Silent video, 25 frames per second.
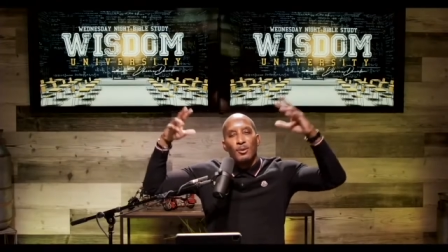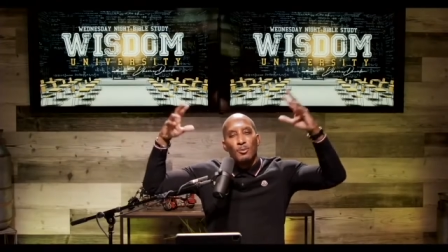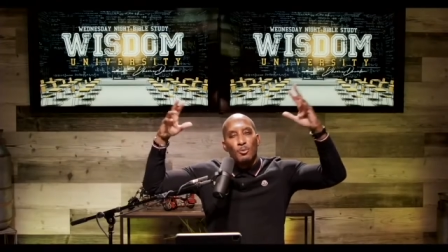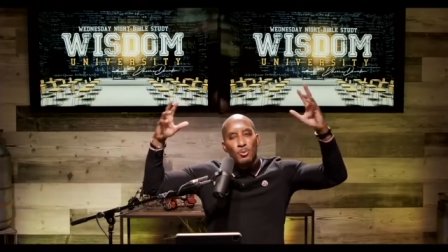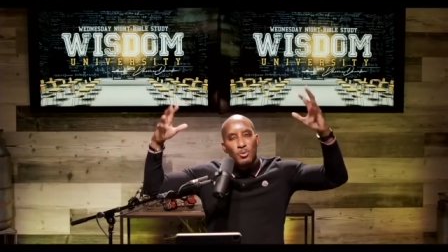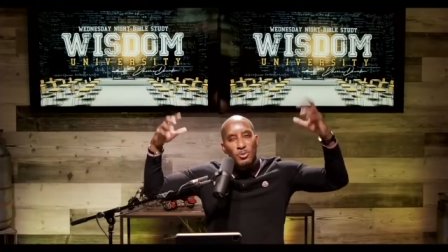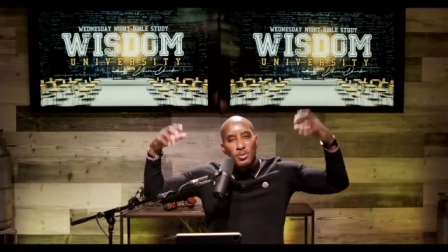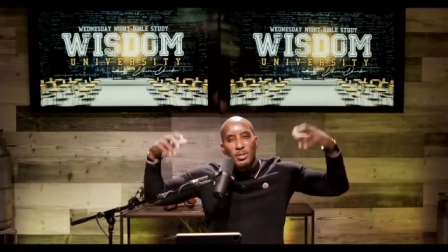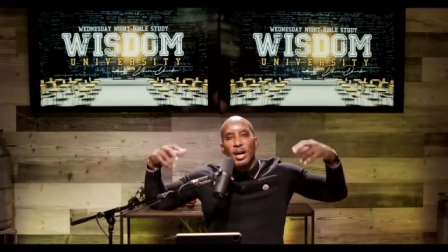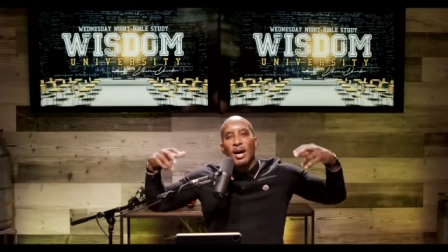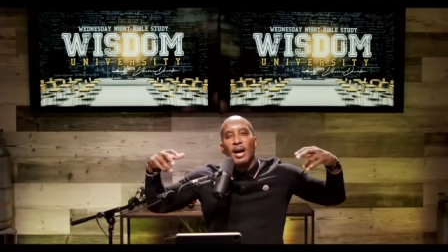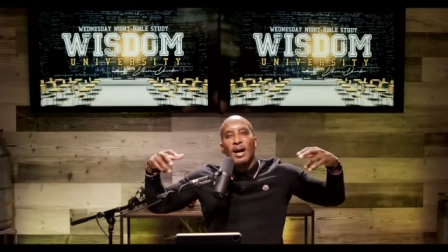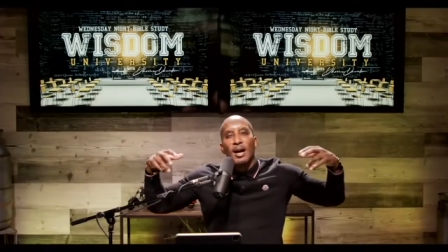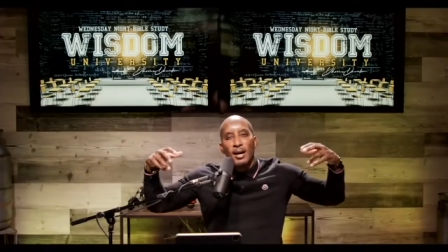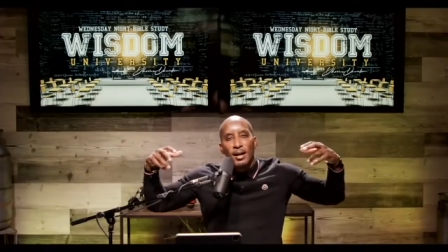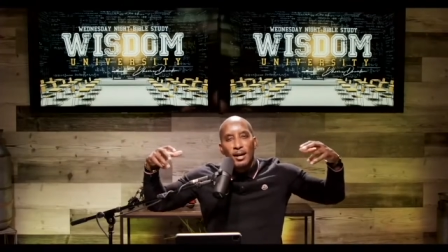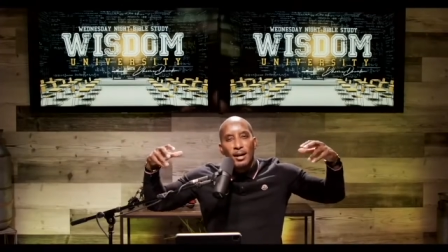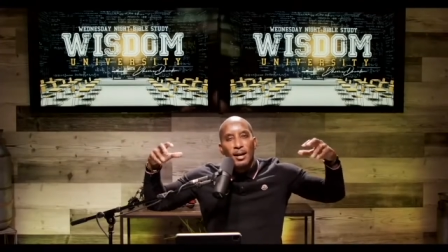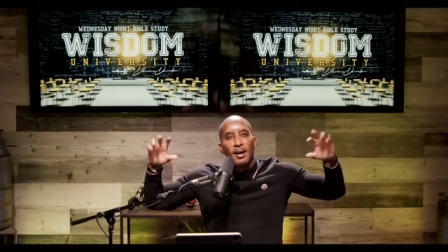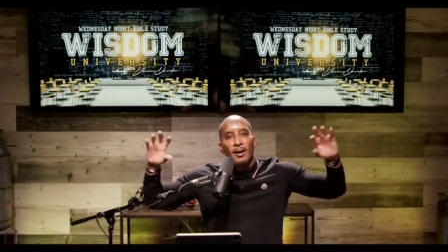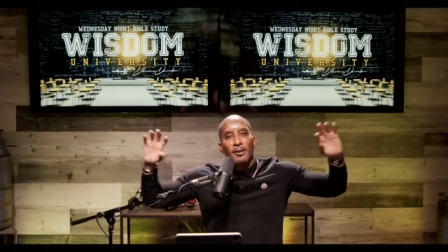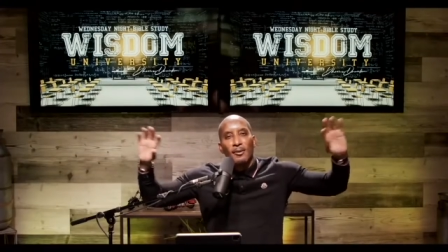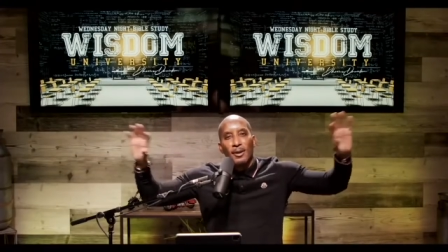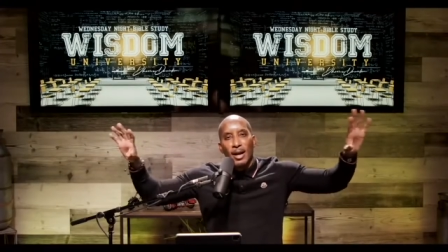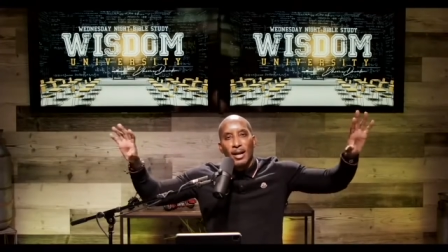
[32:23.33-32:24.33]
Usa.
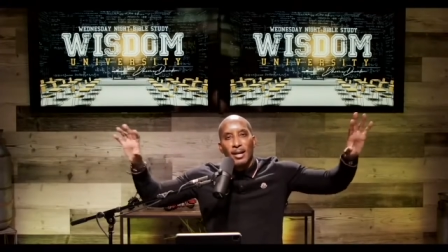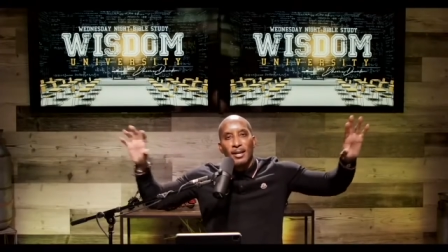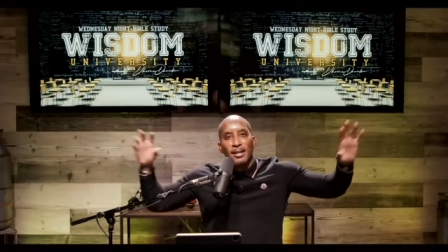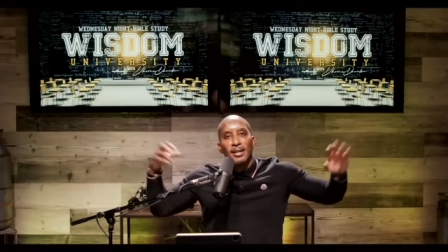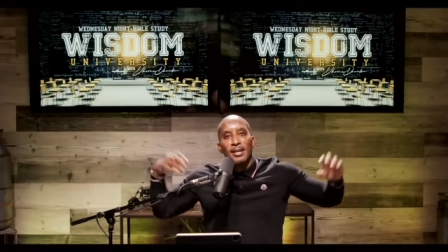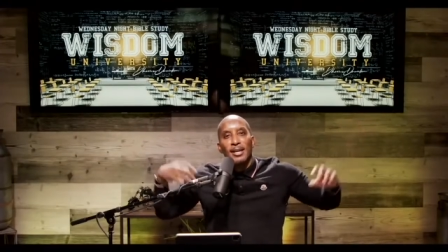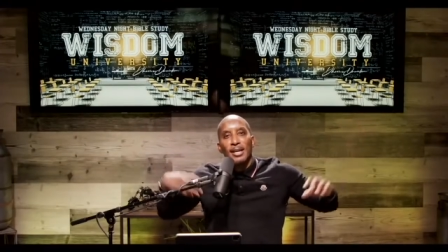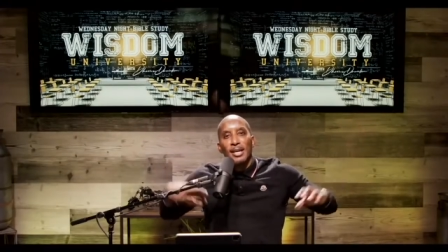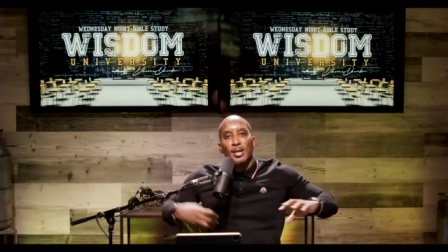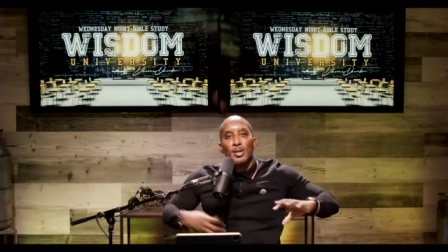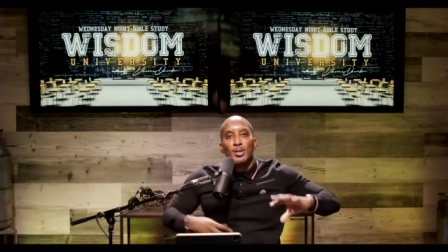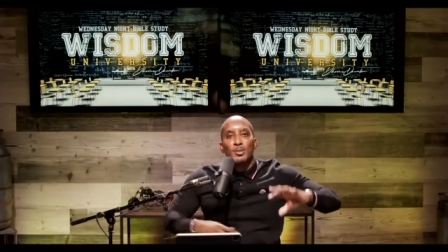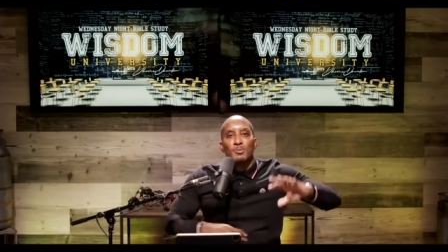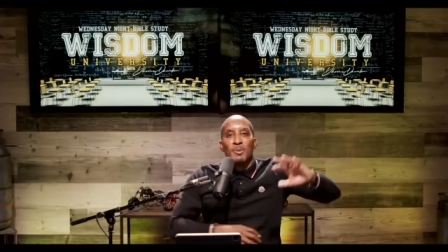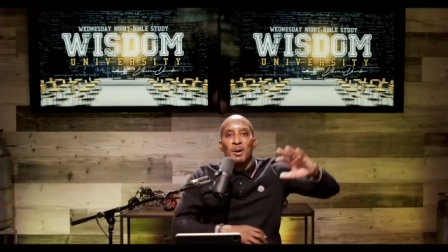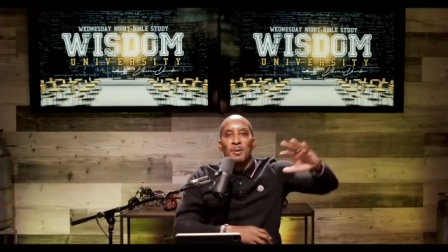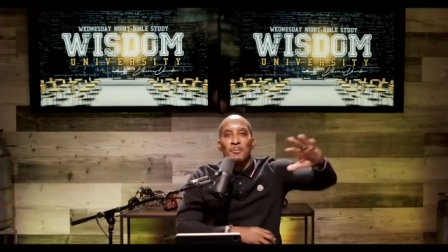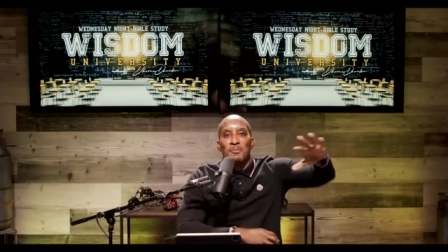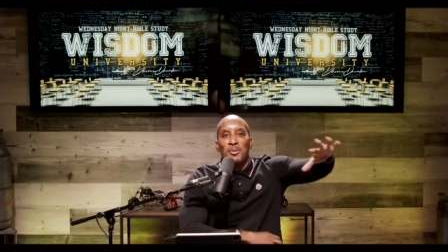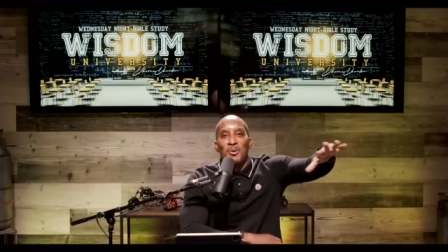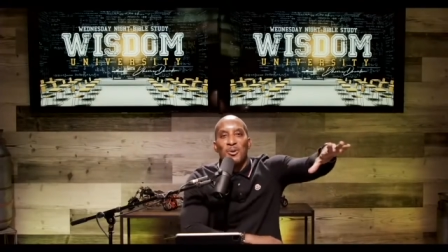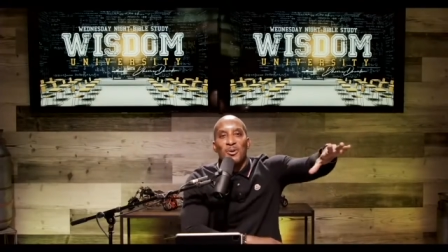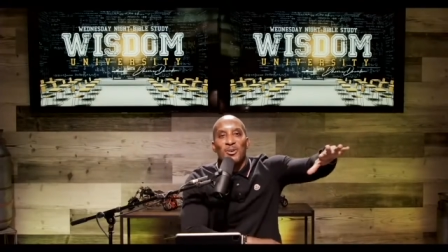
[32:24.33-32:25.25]
All right. Here's my